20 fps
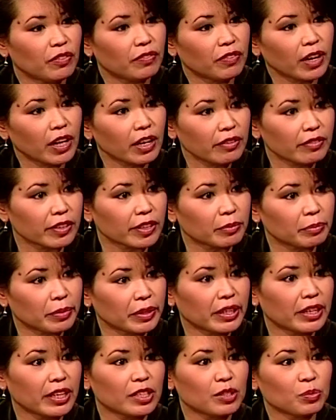involve them,
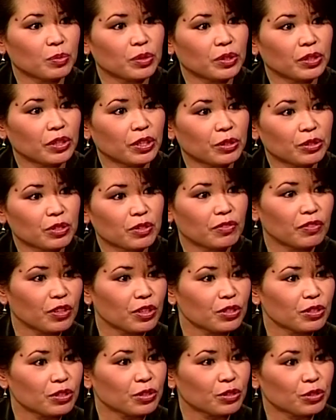because when there's a
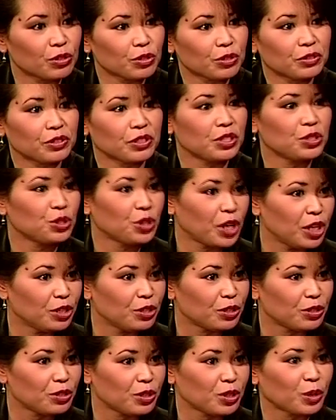vision, there's usually
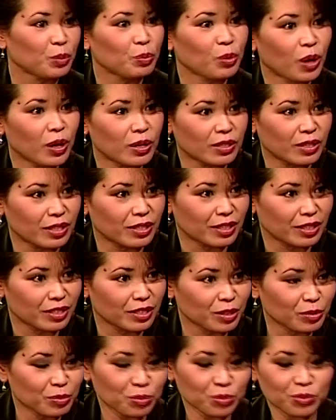changes in the
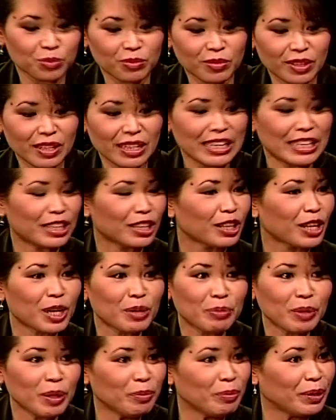processes. And a lot
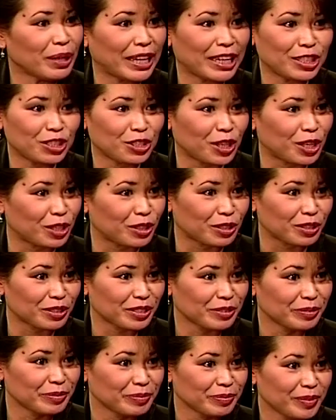of people hate
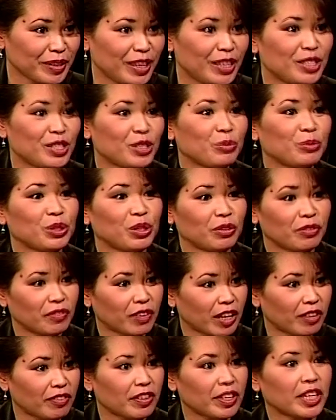changes. So when you're
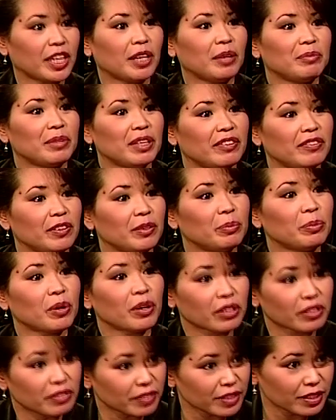involving them, they feel
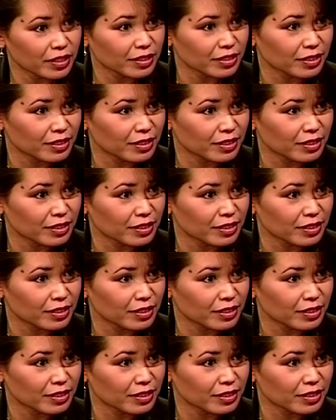part of it?